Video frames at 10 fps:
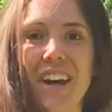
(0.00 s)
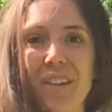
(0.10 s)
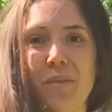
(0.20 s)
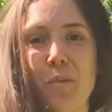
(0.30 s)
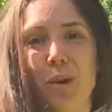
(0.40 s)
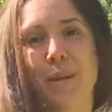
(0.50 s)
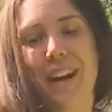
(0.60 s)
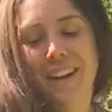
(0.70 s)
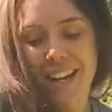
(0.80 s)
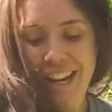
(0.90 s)
of warm air
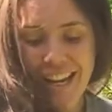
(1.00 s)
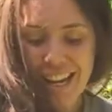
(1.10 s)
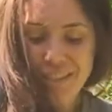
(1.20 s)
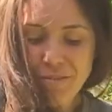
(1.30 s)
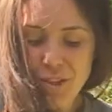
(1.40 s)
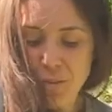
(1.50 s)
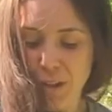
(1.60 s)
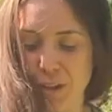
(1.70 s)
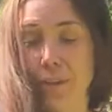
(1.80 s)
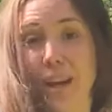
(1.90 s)
to get in, which will be
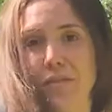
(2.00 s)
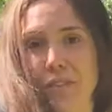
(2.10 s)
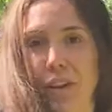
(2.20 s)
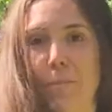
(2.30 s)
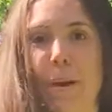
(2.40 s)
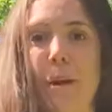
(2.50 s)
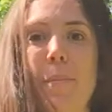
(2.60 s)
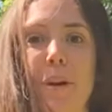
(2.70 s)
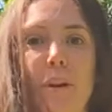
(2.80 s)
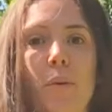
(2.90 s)
great for your pup
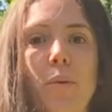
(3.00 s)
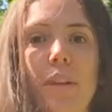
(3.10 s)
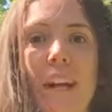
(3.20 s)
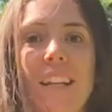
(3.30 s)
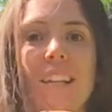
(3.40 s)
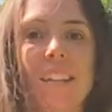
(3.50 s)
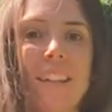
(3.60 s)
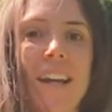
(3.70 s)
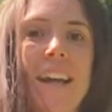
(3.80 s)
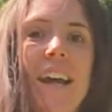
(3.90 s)
on cold nights.
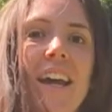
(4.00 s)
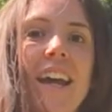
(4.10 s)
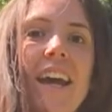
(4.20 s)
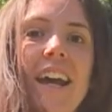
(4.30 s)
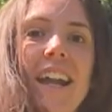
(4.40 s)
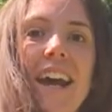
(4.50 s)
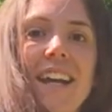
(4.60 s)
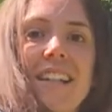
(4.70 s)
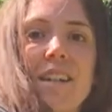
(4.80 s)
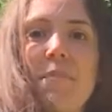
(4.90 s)
And
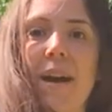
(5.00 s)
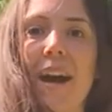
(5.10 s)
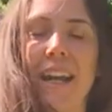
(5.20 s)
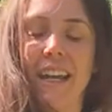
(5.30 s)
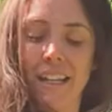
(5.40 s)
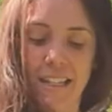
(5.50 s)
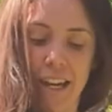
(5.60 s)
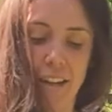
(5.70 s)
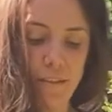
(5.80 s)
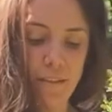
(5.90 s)
as I'm packing it
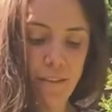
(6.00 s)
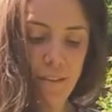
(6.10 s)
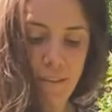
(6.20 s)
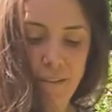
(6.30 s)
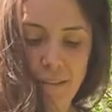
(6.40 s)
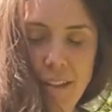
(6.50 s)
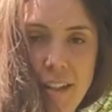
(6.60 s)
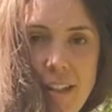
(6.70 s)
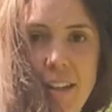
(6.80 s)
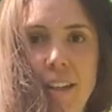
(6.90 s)
down,
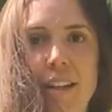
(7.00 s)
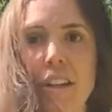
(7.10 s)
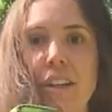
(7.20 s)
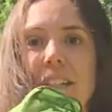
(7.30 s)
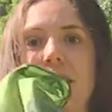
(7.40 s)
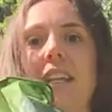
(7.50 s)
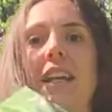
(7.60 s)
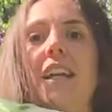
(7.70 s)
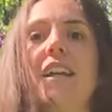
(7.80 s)
you can see